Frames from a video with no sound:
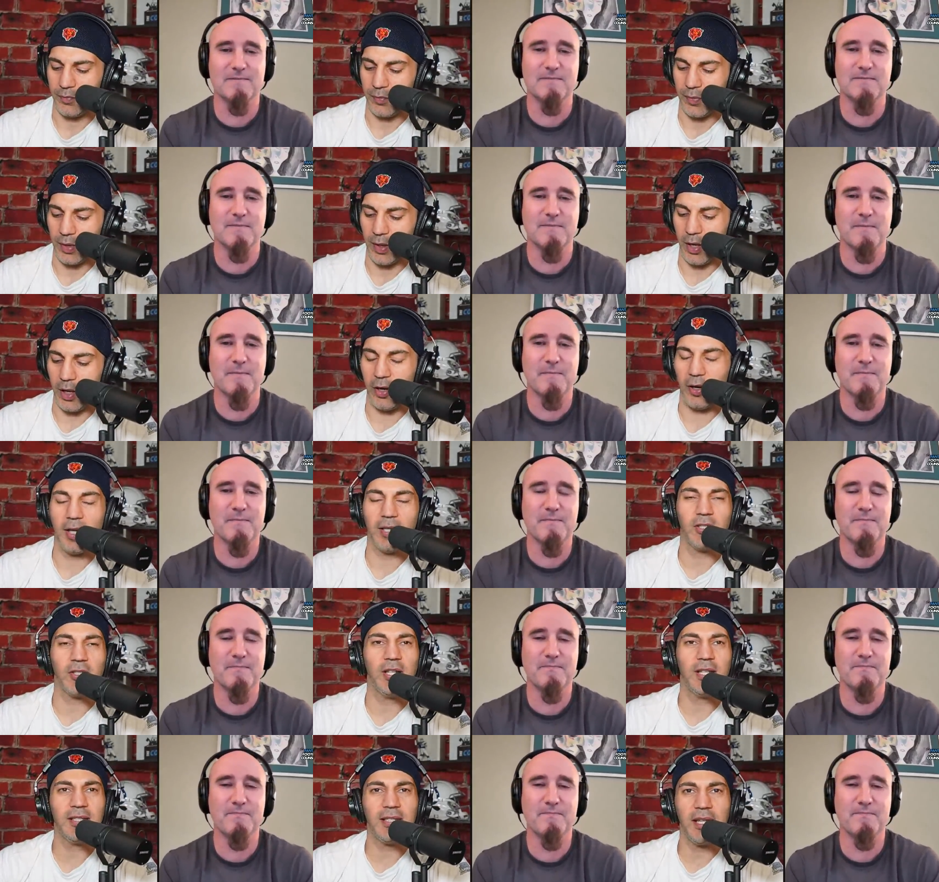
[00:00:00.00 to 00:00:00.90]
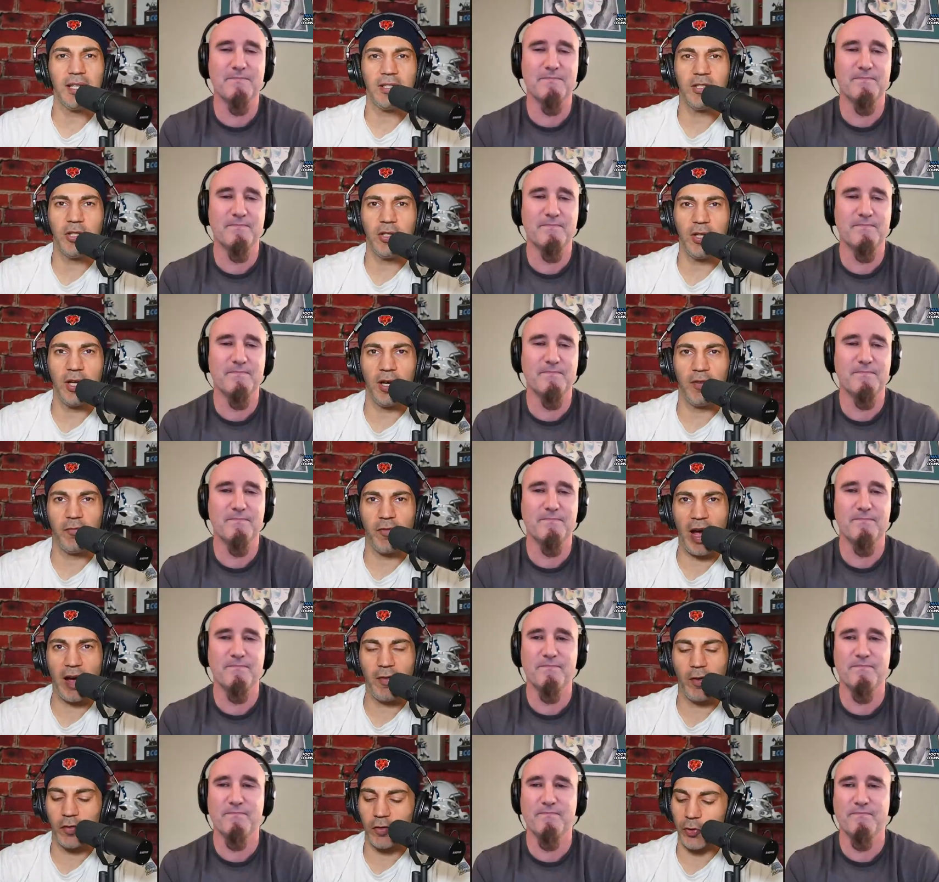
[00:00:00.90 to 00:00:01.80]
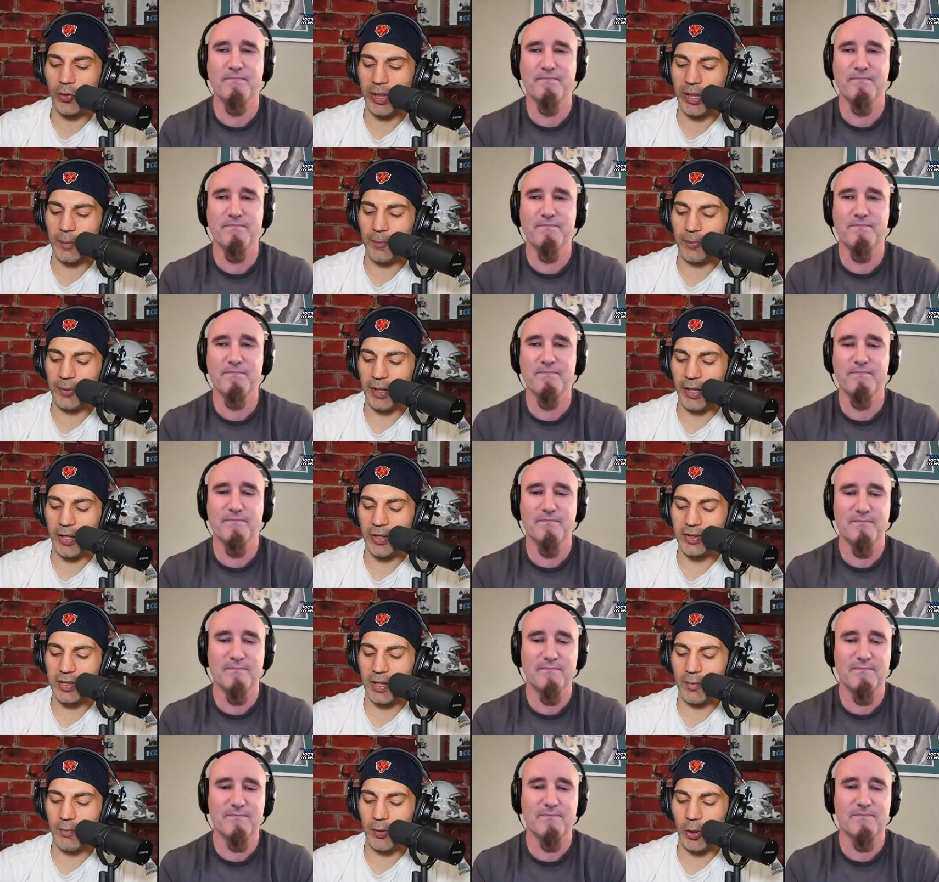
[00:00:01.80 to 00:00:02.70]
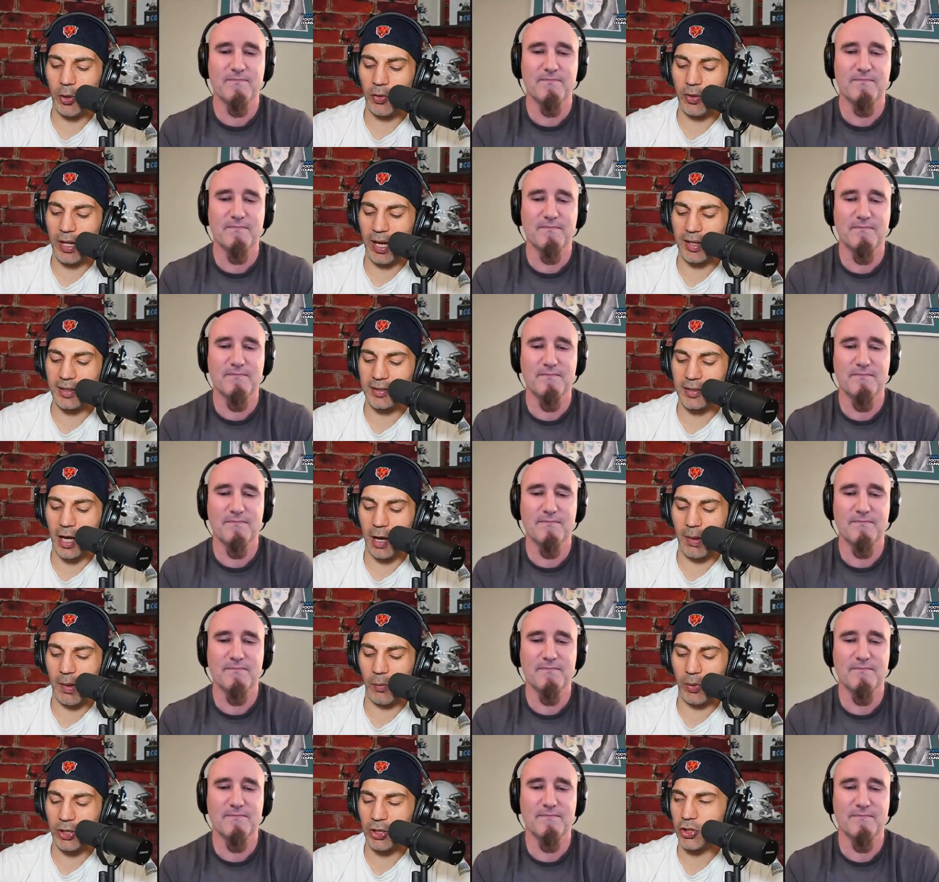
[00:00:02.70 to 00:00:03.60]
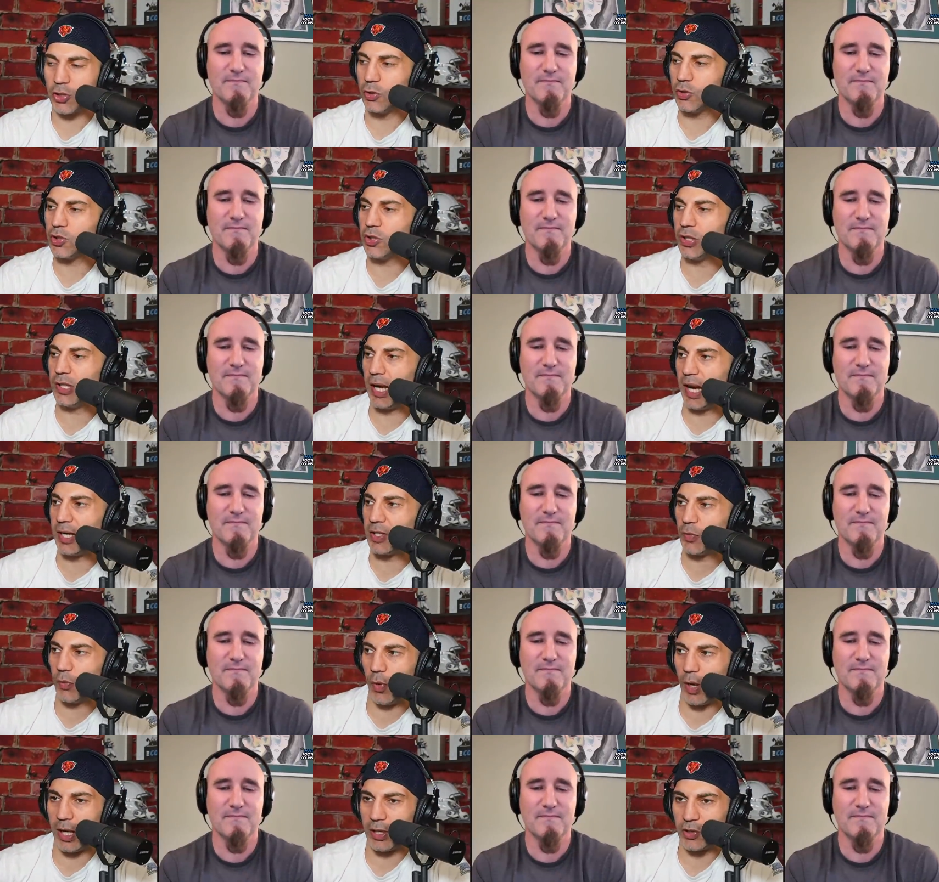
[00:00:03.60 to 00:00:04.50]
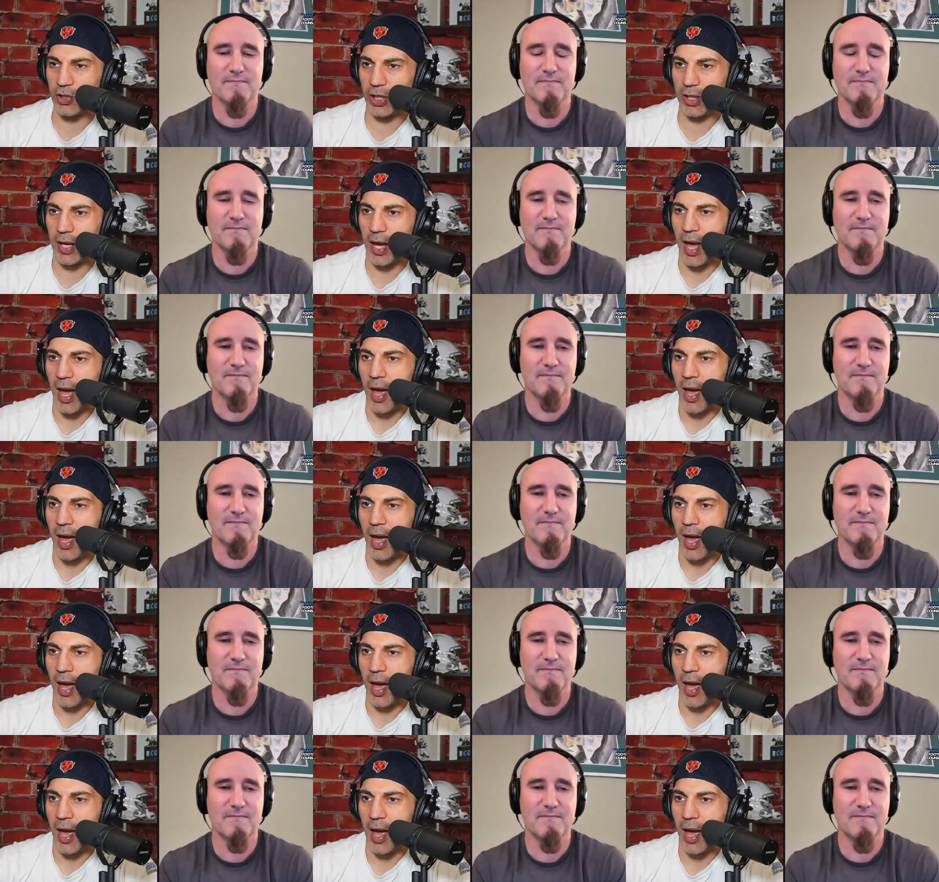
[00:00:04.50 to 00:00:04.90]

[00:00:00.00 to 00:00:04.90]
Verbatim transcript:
Speaker 1: All right, so let's get to the five overrated players. And below, guys, comment what shows are you guys watching.